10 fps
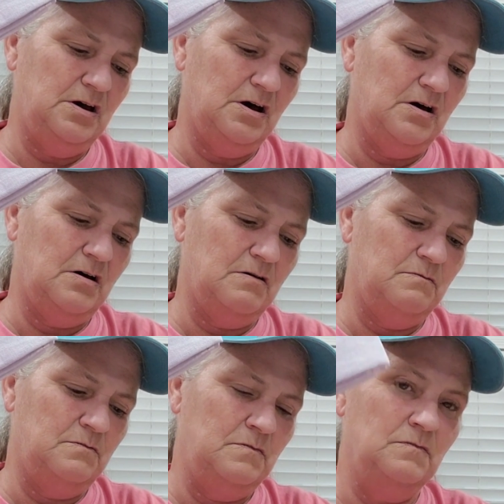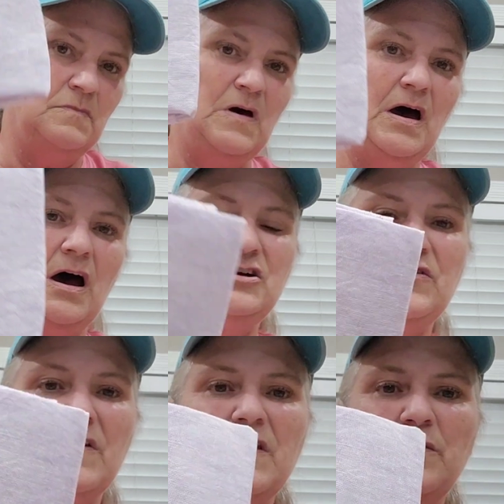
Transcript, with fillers: Um, I just thought that